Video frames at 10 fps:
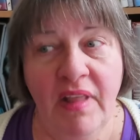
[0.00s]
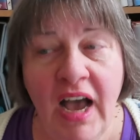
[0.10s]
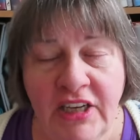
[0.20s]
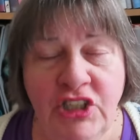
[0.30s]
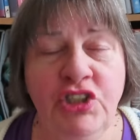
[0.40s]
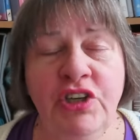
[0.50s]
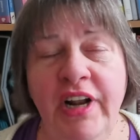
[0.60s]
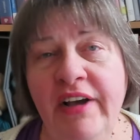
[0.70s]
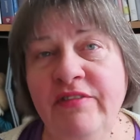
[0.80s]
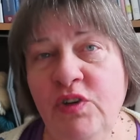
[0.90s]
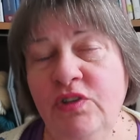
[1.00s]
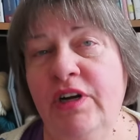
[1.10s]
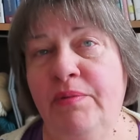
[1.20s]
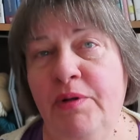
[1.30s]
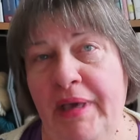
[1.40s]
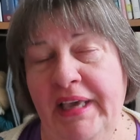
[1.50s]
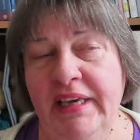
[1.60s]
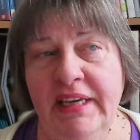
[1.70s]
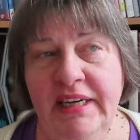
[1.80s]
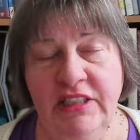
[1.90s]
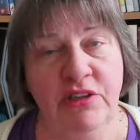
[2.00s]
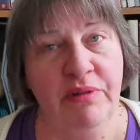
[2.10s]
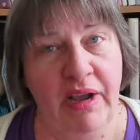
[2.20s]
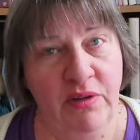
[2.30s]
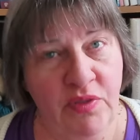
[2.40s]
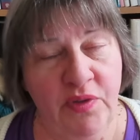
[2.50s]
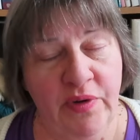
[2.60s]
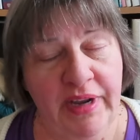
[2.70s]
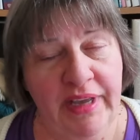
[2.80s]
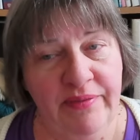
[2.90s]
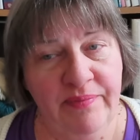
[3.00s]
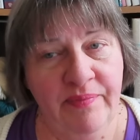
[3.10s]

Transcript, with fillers: I should have no trouble making it into round three,